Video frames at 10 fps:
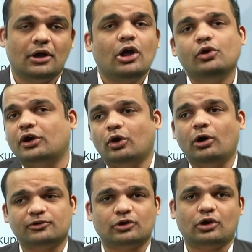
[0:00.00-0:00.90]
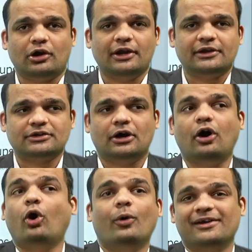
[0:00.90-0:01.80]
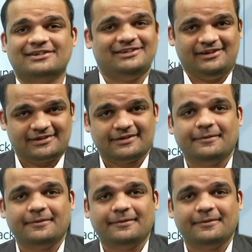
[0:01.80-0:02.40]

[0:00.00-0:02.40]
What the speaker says: You can also call it OS disk.